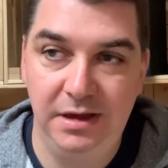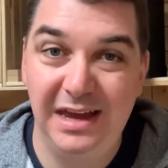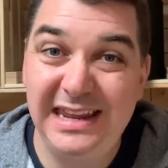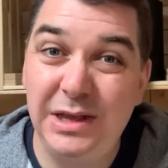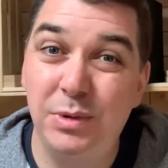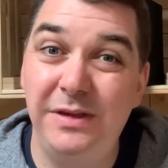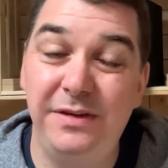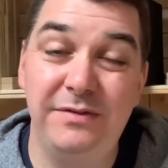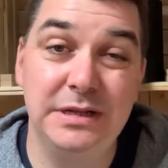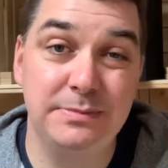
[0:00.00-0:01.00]
And equally, if
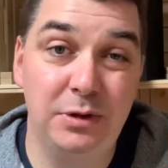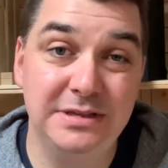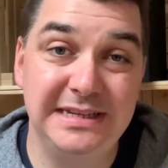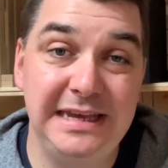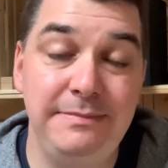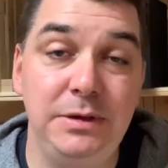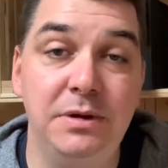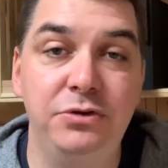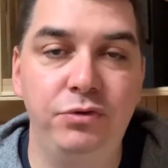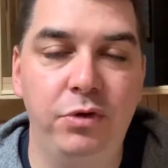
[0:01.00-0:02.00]
you have a small team, you
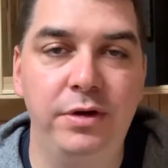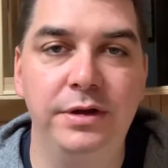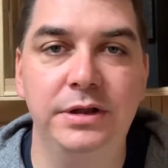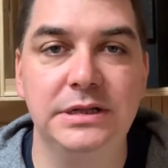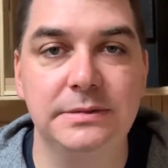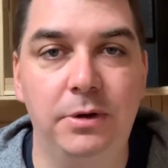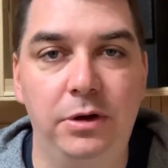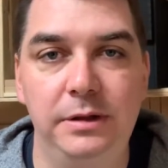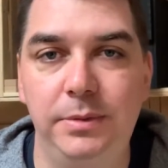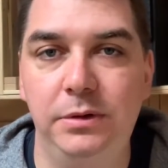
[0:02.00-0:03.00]
are drawing on a
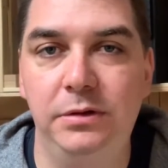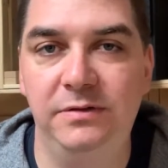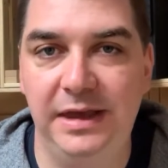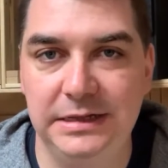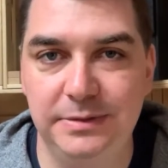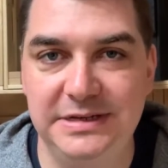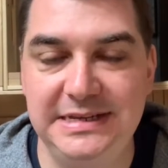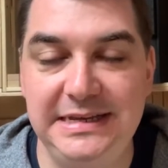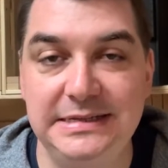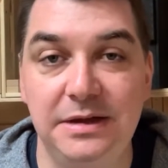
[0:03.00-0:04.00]
smaller pool of
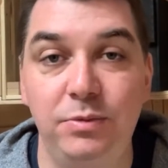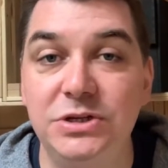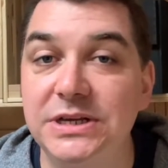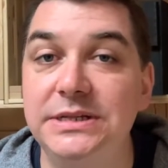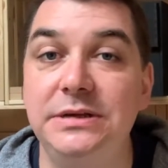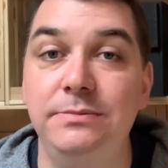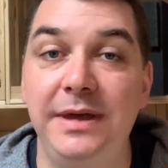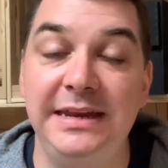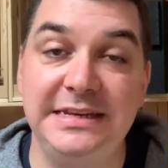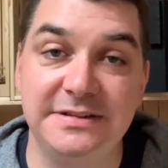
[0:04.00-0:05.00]
expertise, in which case you
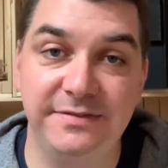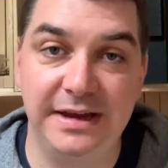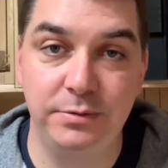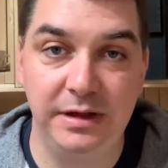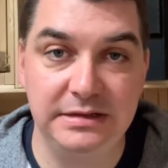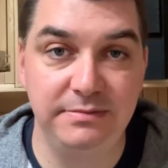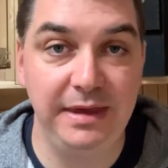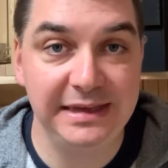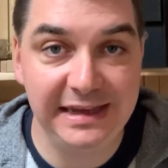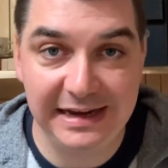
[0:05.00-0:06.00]
may need to find ways of
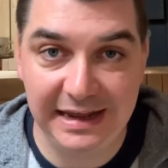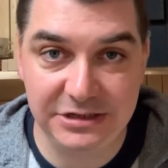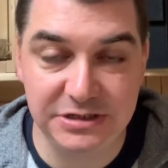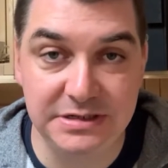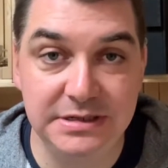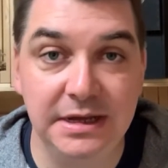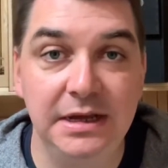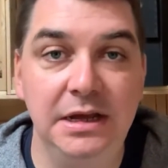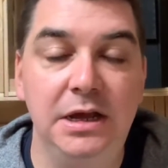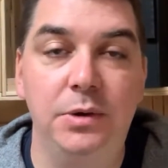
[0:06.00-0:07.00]
making connections
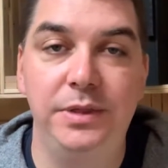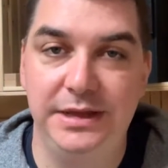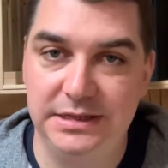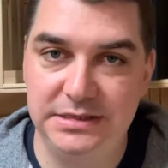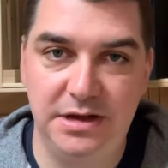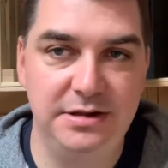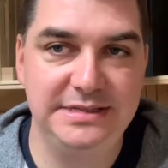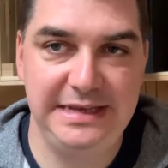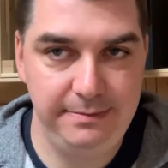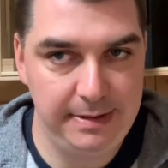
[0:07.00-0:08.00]
with external
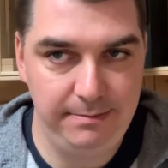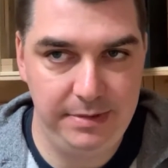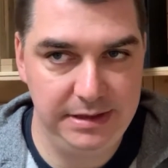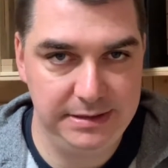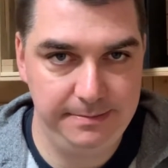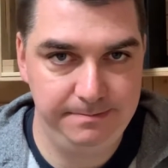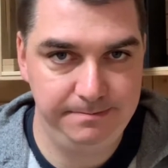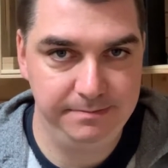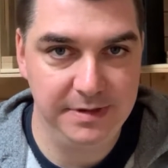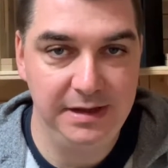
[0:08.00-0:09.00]
team members.
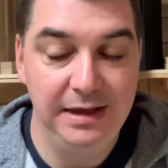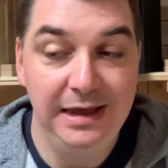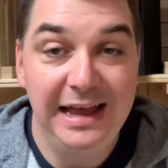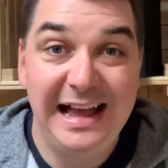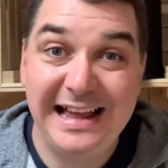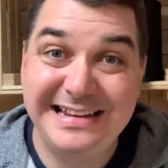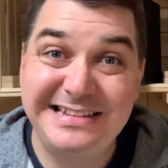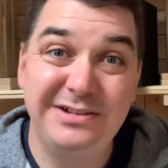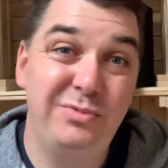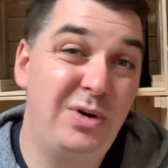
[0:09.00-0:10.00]

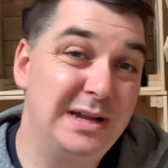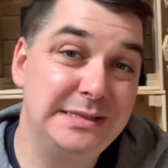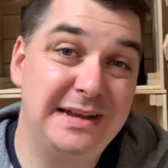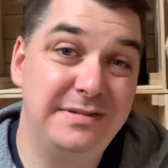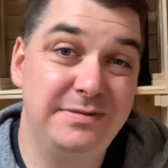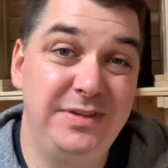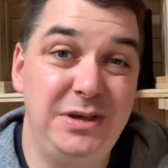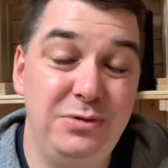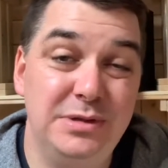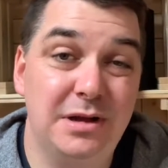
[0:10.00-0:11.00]
And what are staff's
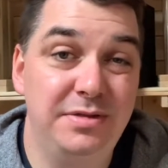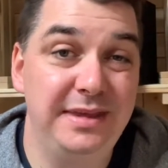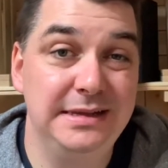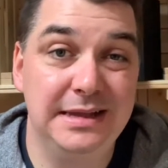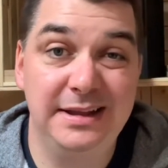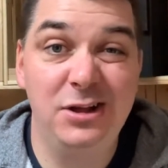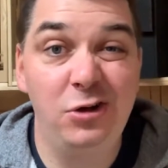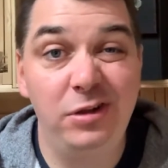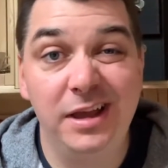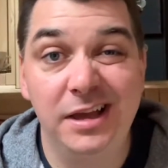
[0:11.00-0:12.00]
views on things like
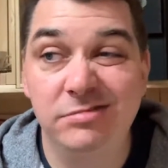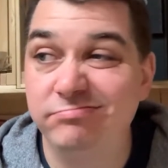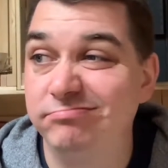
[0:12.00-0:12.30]
colour,